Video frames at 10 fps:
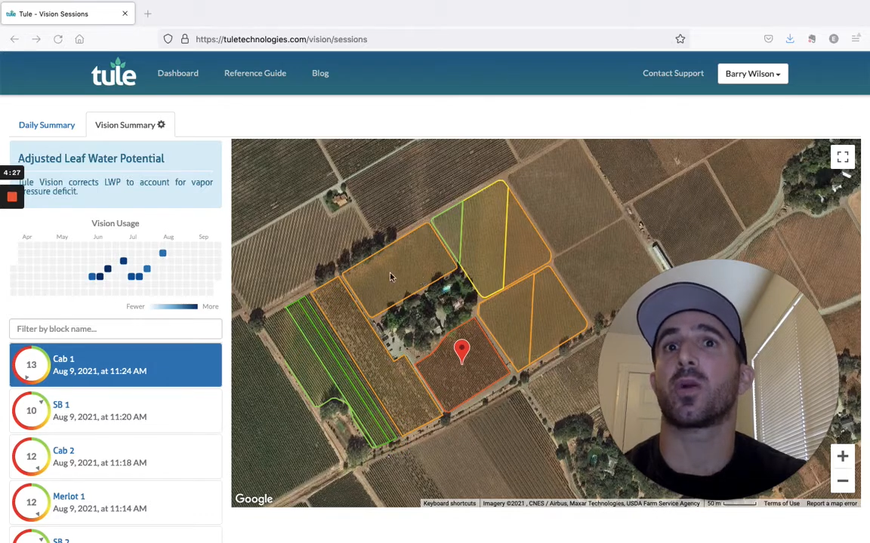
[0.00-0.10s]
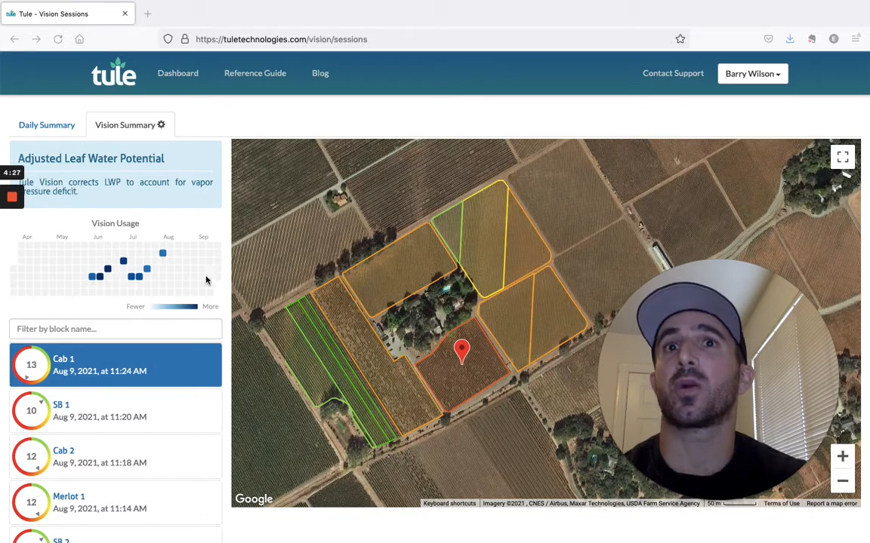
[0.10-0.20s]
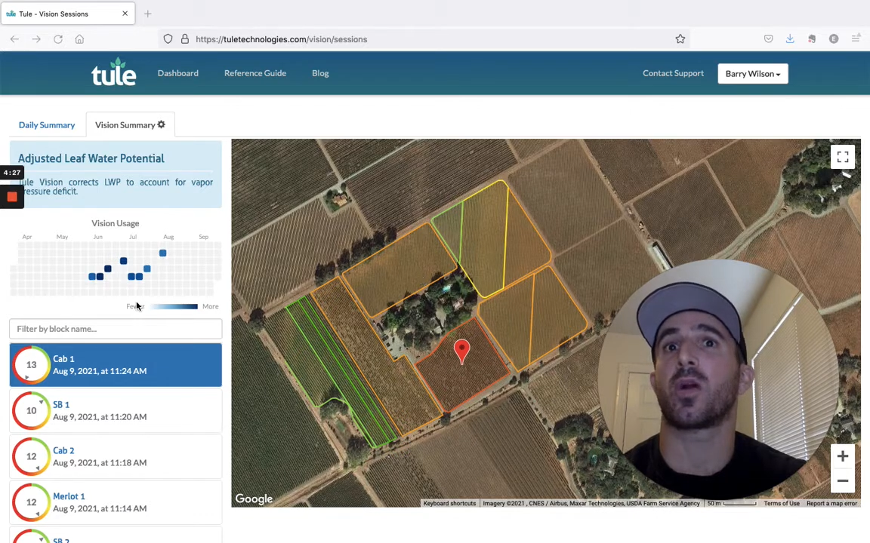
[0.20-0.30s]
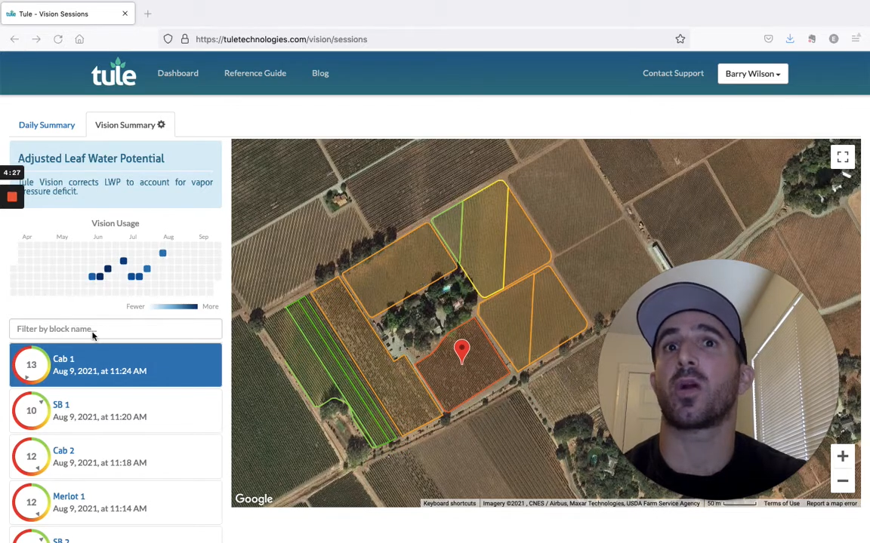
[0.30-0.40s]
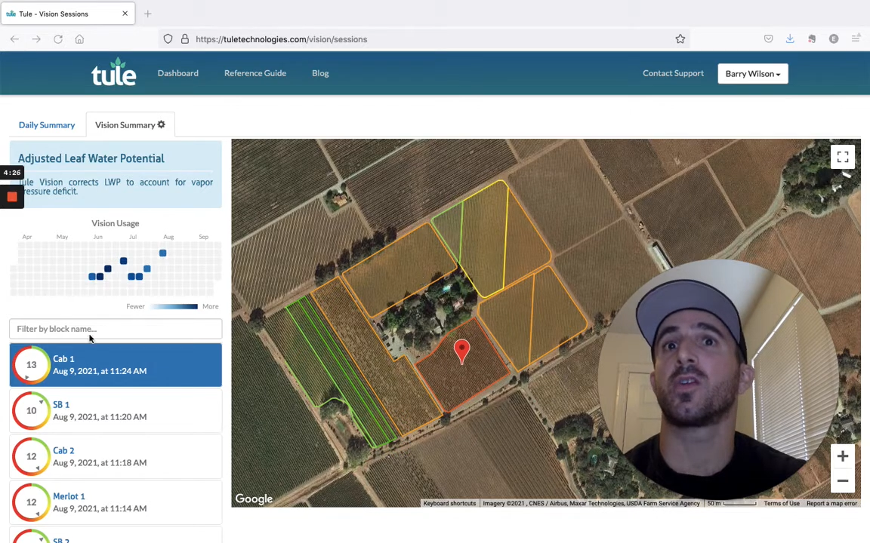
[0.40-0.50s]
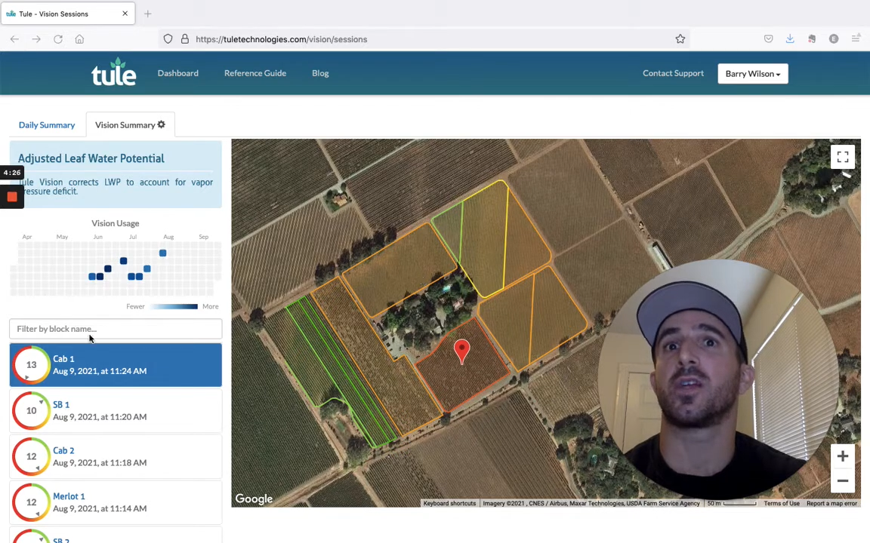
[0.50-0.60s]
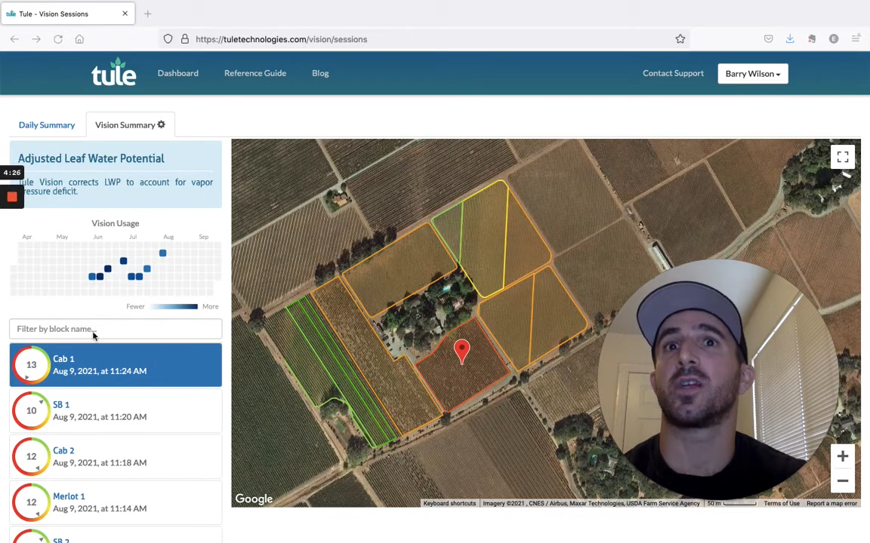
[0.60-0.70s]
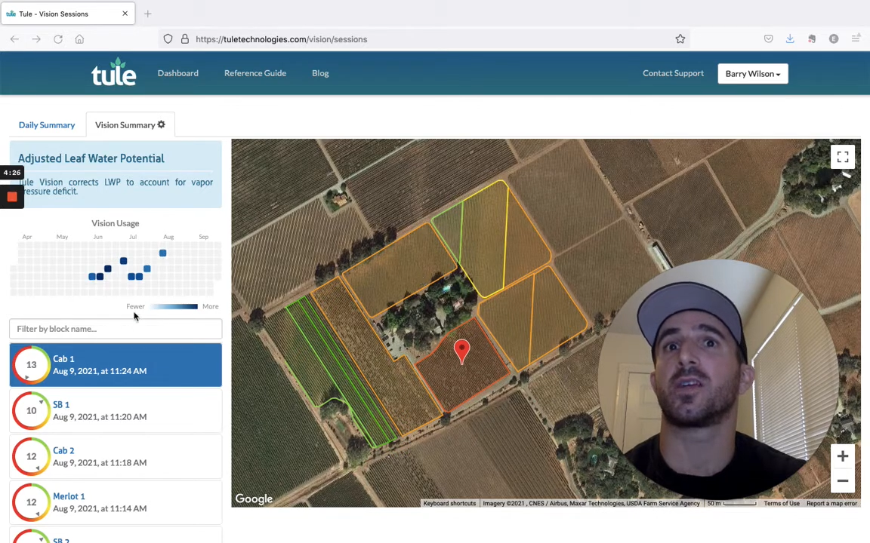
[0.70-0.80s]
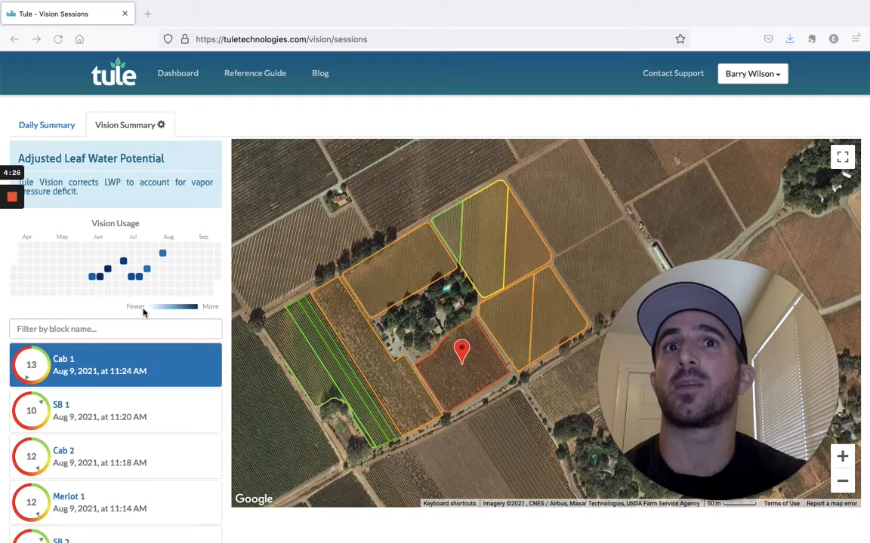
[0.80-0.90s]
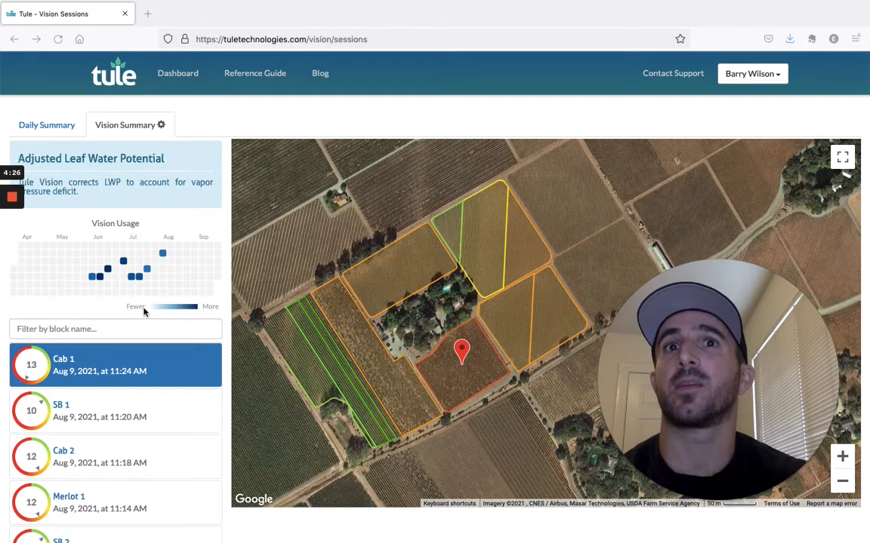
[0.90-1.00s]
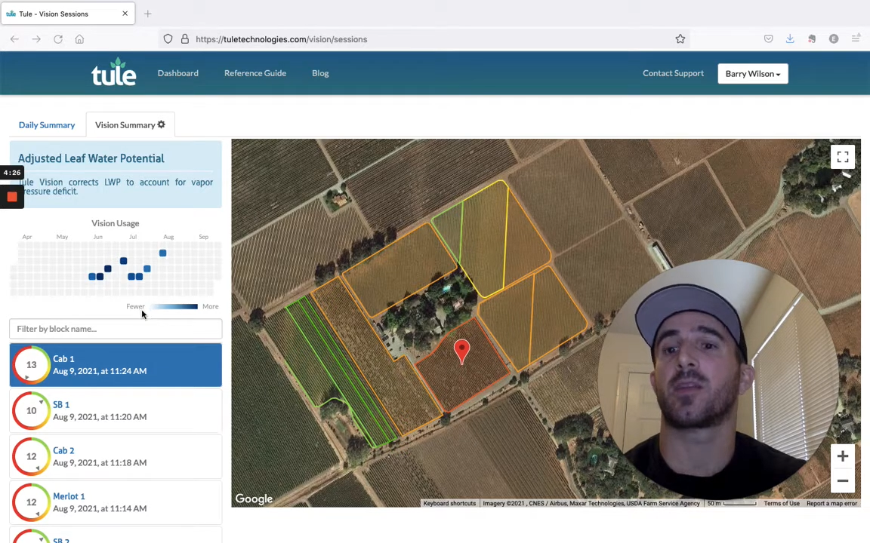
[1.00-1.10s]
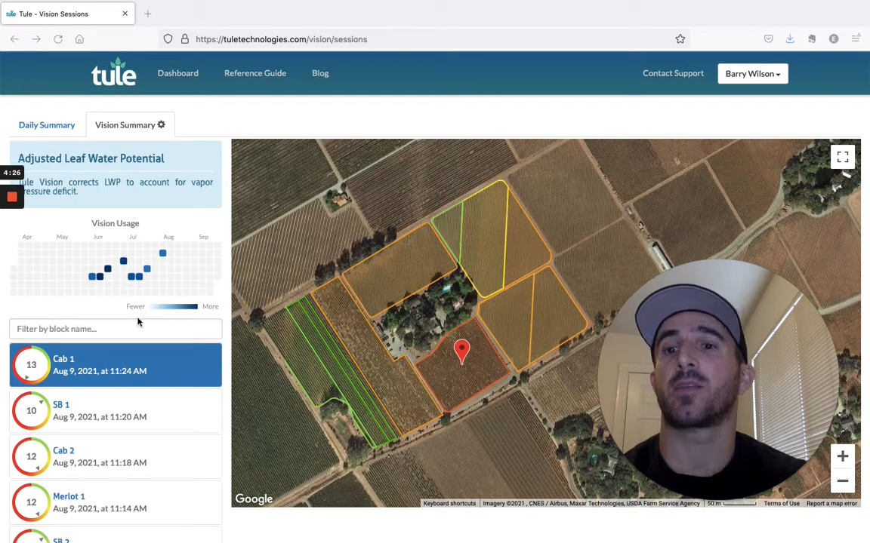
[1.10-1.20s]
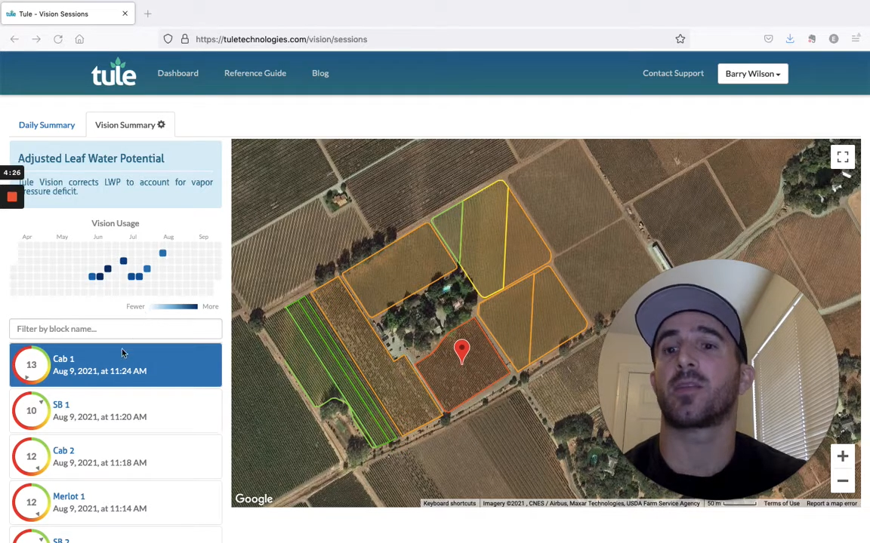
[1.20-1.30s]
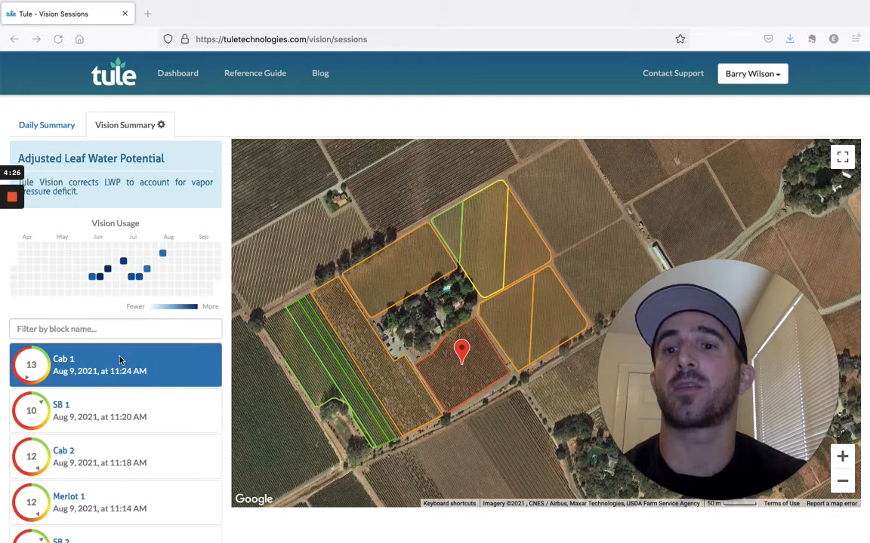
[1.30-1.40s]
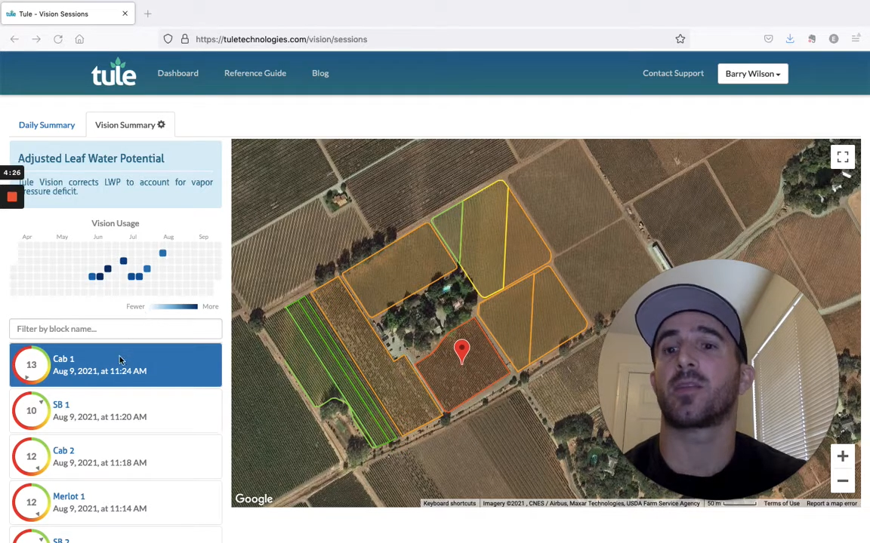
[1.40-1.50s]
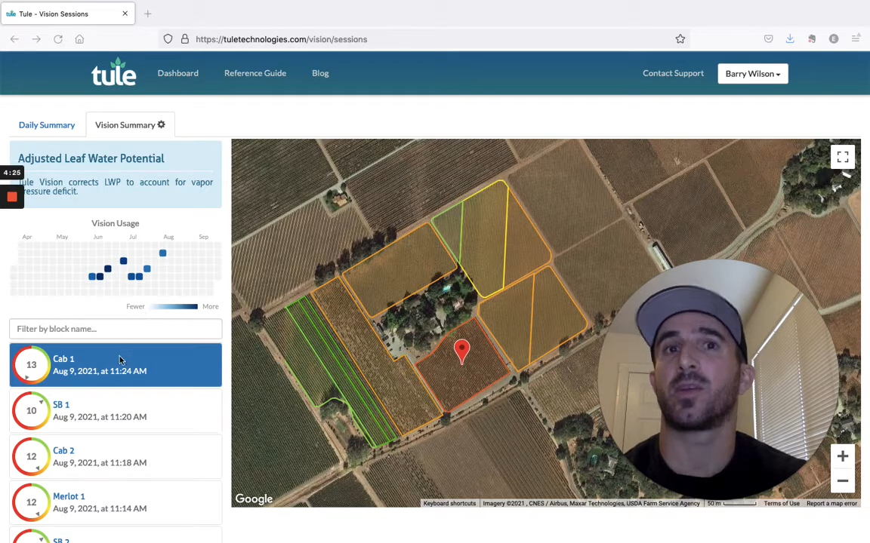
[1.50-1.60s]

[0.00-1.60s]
also lists the blocks by most